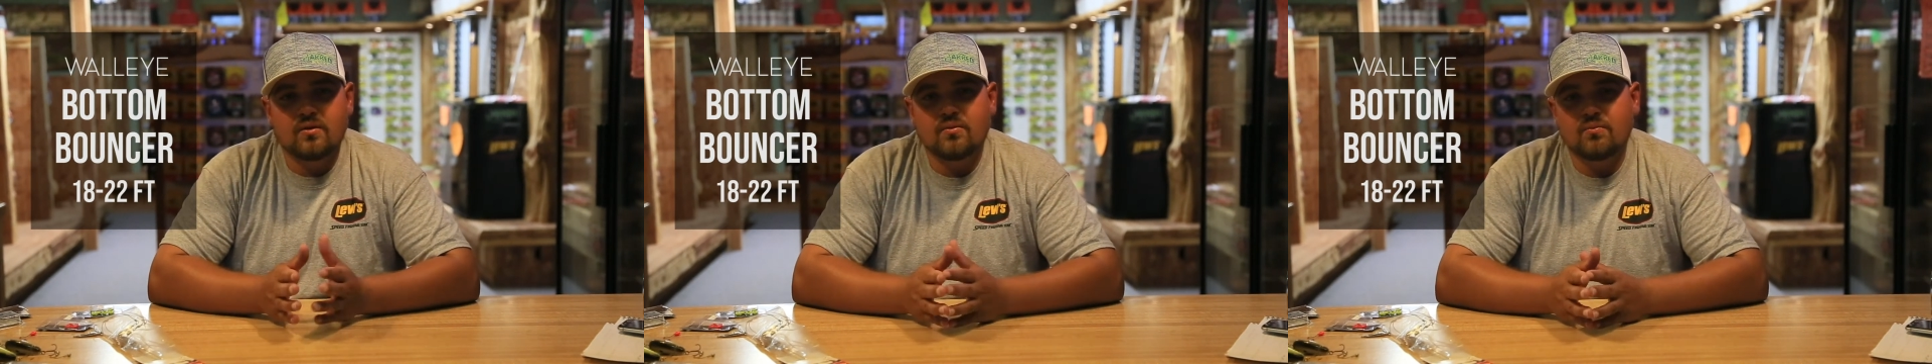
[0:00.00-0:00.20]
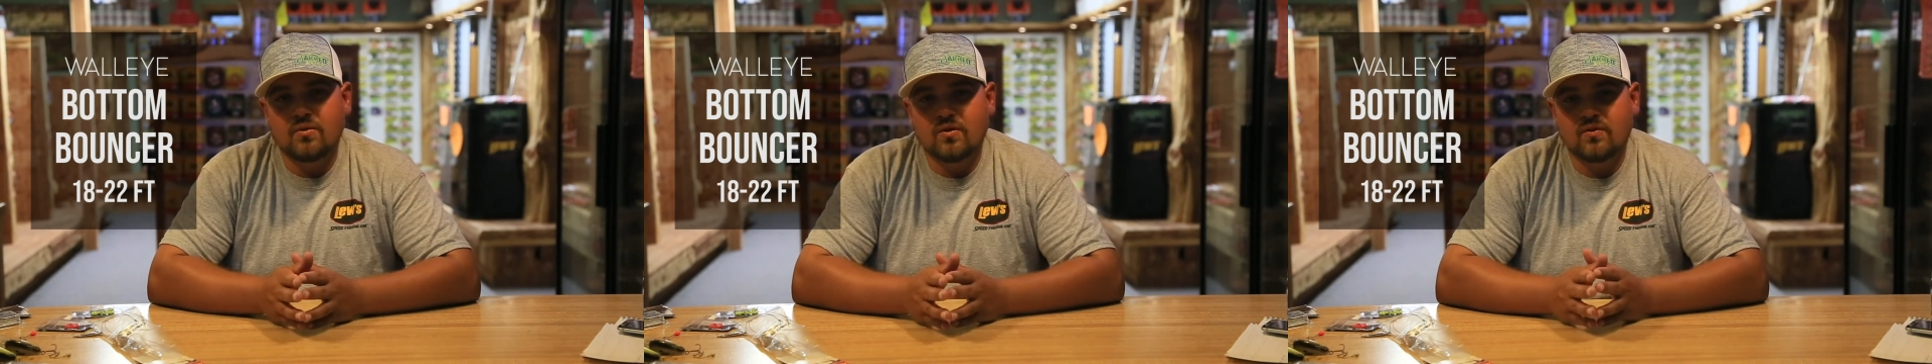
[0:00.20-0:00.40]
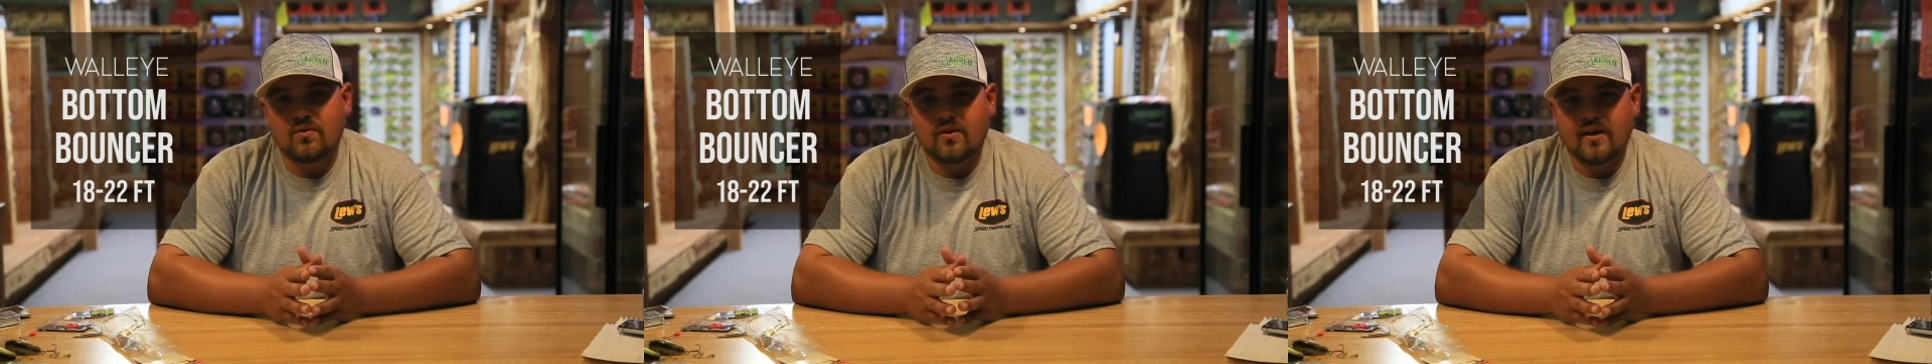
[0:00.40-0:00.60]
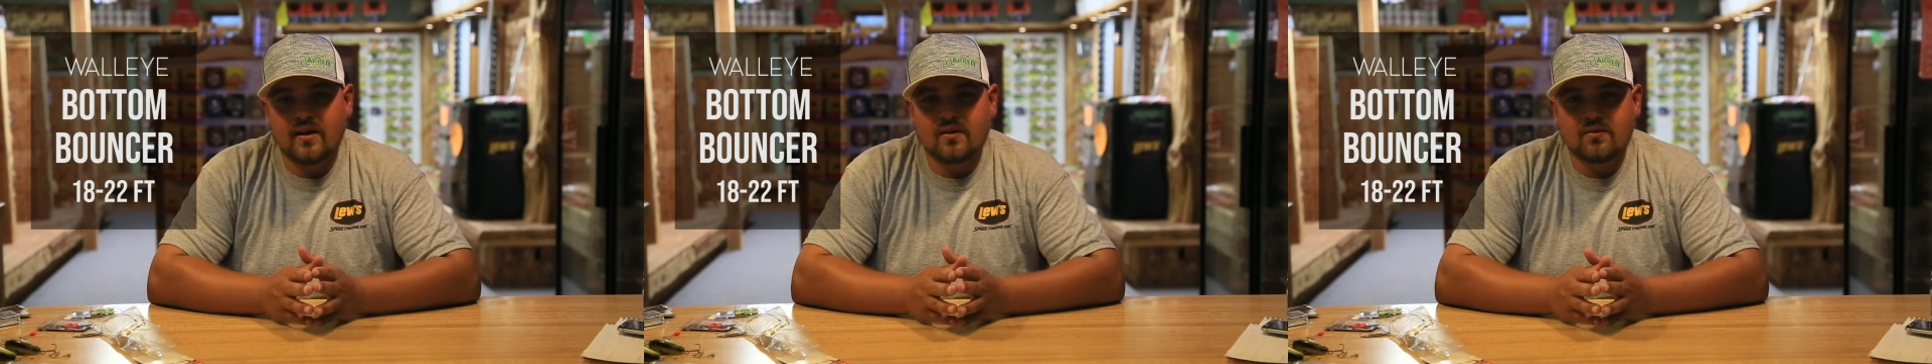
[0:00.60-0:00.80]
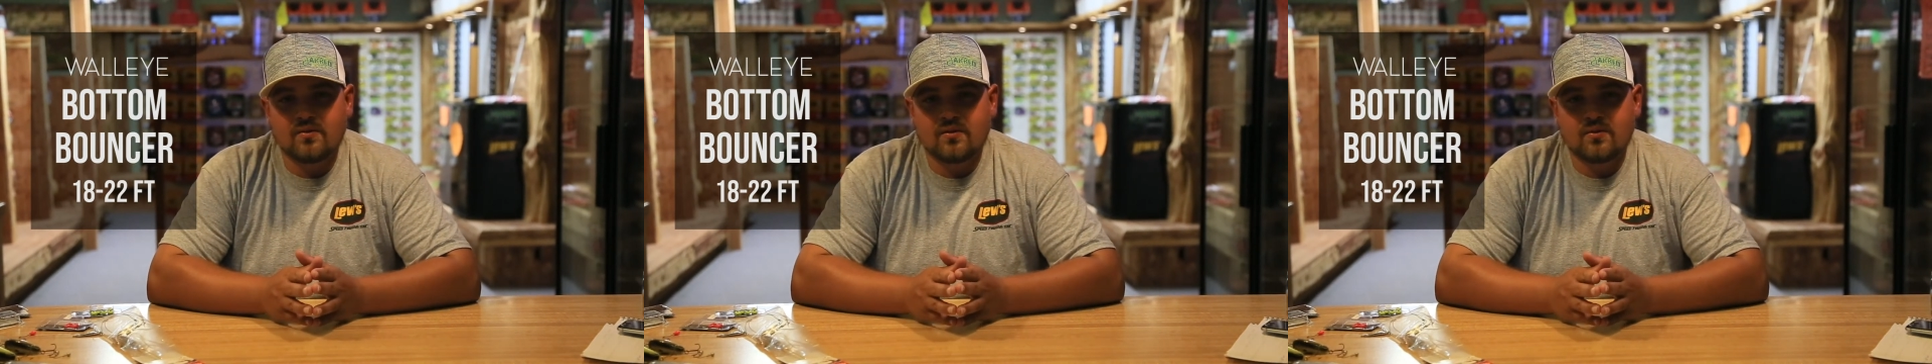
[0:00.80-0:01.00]
move
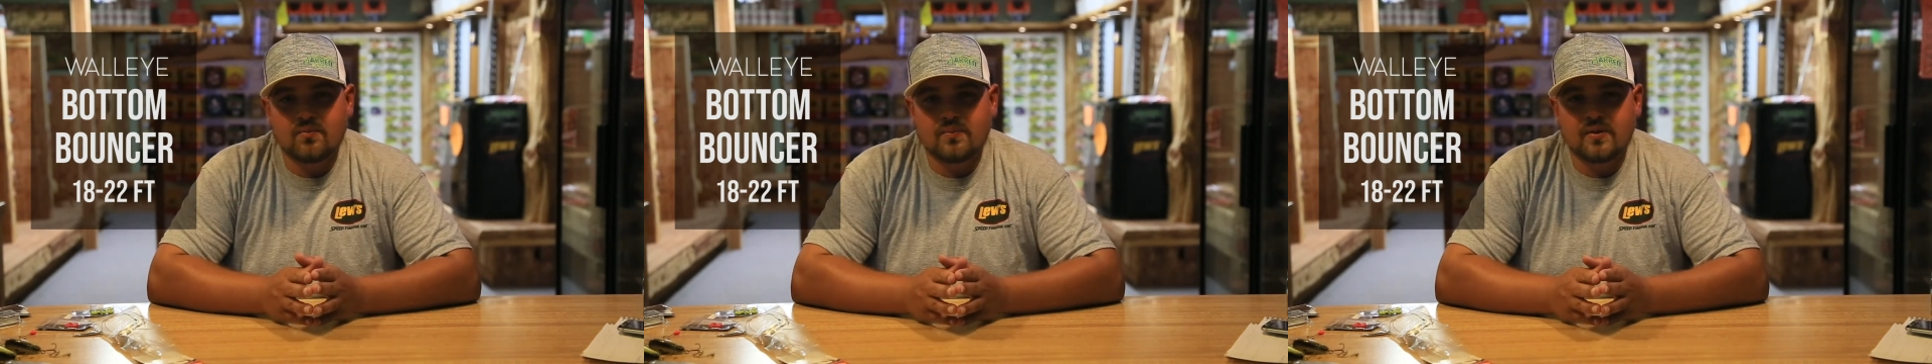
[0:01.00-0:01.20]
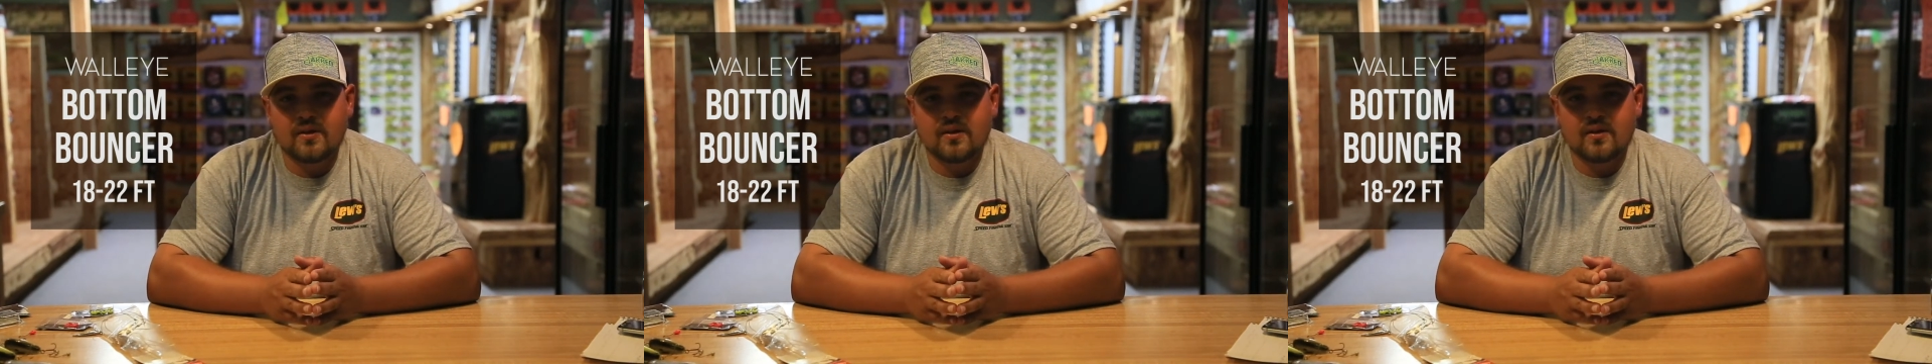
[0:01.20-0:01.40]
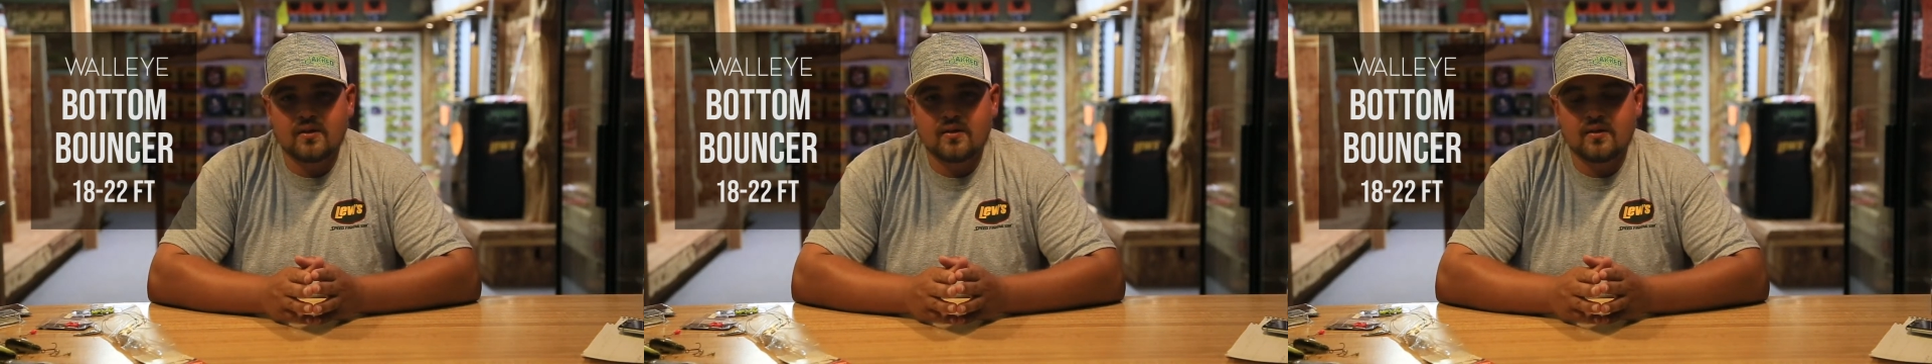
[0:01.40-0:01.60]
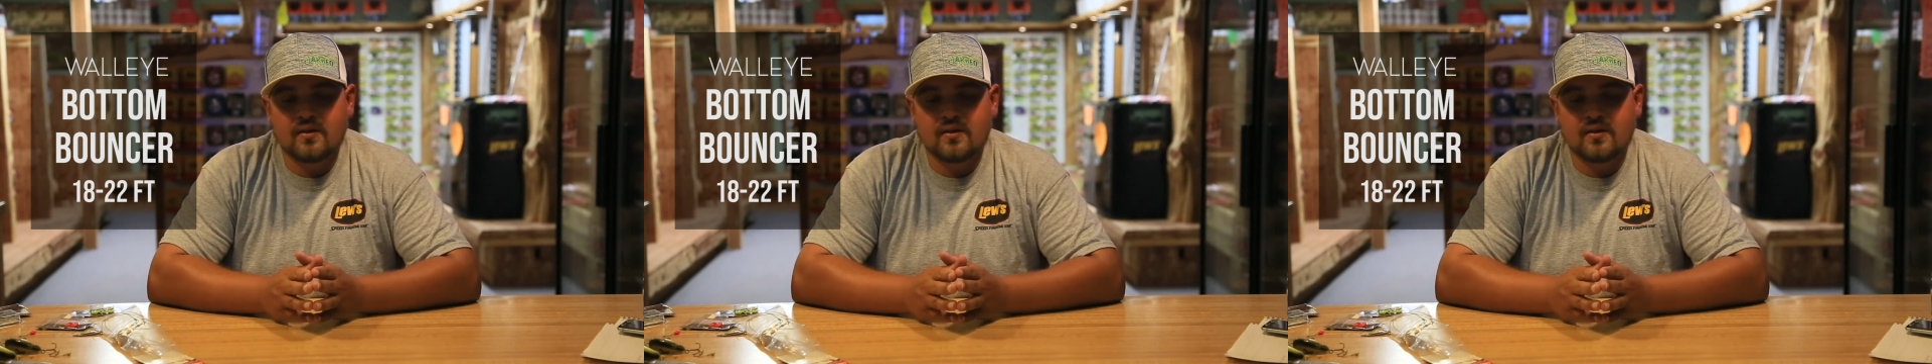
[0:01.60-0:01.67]
around a little bit.